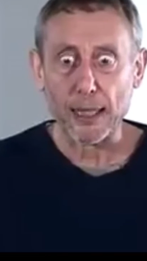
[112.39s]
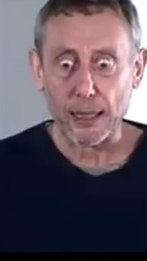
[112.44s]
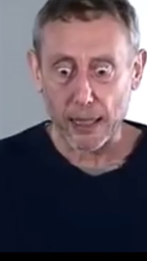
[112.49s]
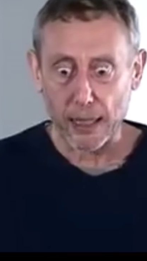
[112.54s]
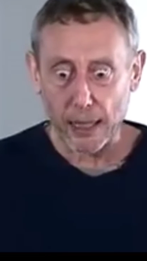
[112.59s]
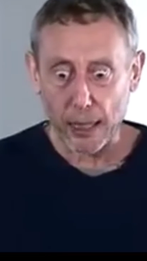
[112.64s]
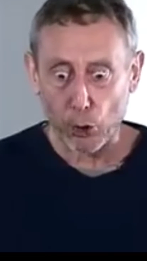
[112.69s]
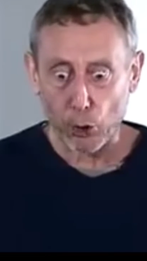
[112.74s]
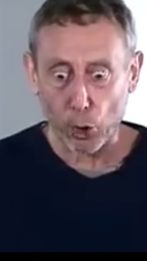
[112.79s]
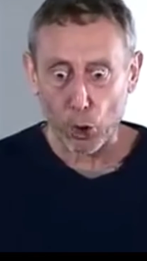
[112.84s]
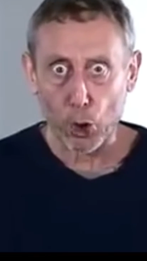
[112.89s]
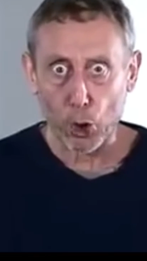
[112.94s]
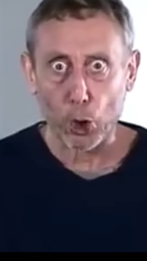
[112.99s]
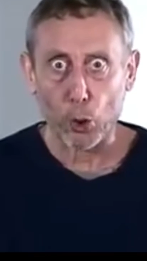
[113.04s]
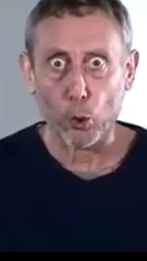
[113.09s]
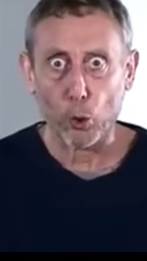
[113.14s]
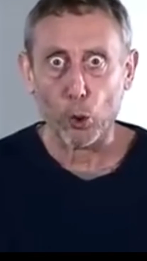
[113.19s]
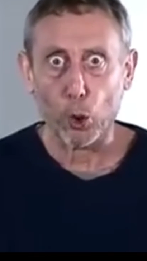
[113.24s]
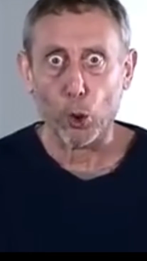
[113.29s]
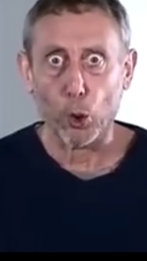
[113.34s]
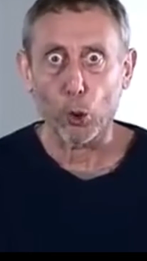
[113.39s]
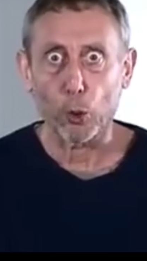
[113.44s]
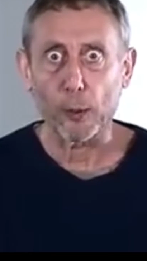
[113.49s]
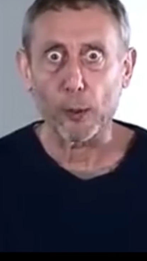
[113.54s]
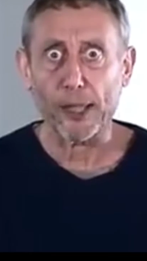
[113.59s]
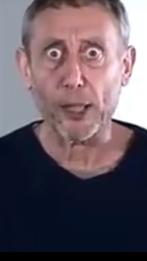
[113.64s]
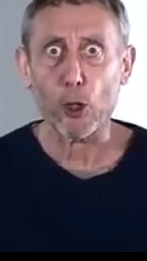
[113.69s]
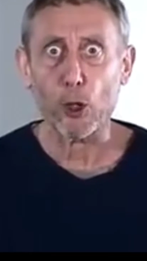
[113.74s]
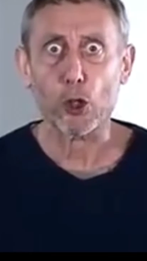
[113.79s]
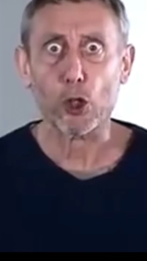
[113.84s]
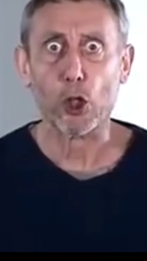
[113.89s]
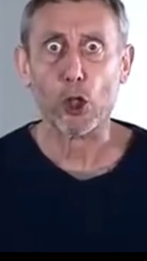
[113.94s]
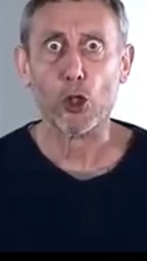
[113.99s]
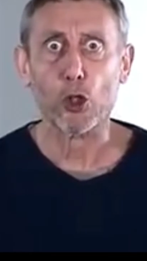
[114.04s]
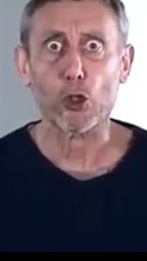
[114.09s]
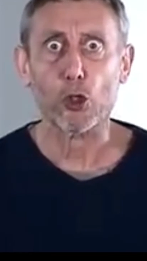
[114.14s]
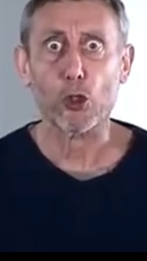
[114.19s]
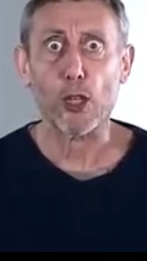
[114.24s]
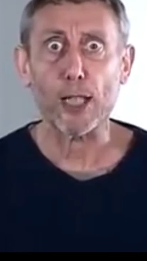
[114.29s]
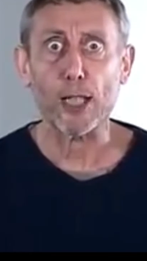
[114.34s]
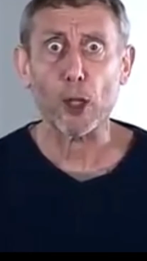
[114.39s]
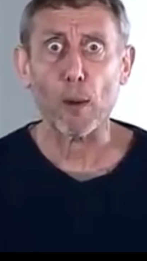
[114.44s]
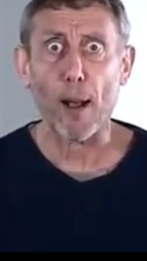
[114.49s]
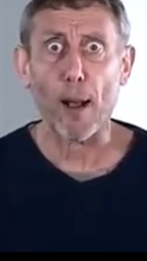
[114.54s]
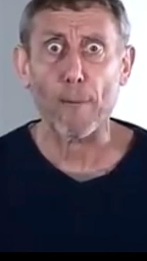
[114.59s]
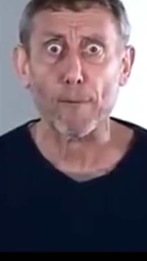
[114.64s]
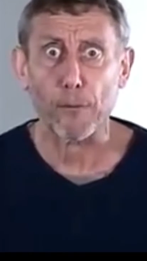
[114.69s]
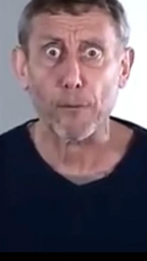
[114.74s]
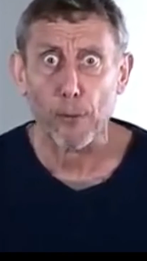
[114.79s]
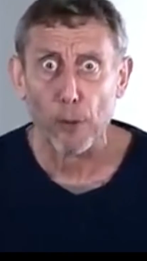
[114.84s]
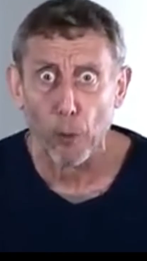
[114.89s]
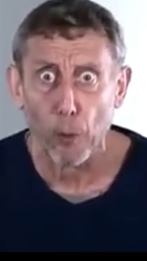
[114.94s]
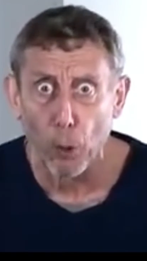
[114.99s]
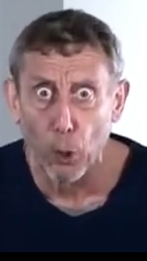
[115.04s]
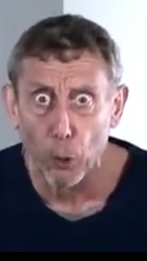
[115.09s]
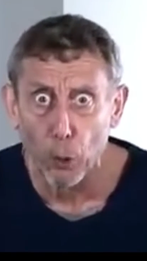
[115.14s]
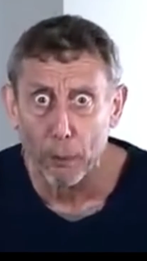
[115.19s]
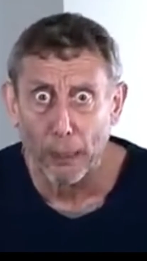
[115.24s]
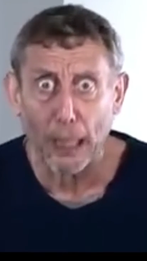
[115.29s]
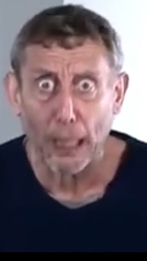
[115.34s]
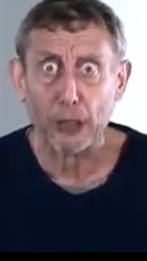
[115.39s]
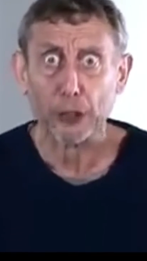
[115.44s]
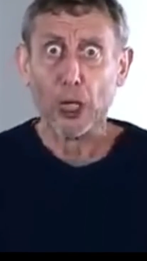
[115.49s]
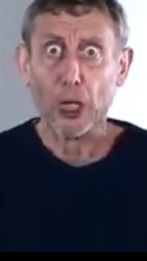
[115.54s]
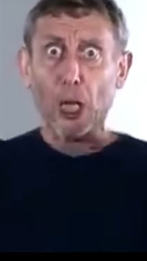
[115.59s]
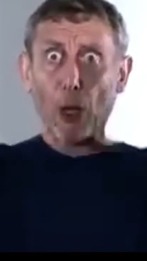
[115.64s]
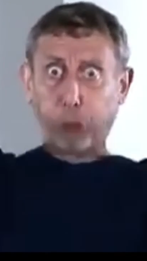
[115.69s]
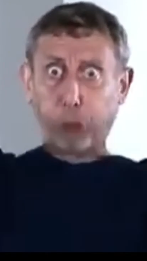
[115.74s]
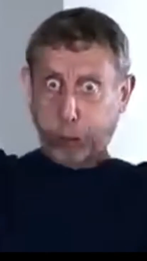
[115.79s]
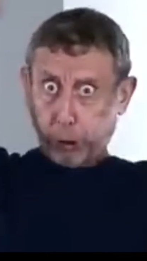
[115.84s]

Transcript: underneath the school hall where they used to string you up from the wall bars.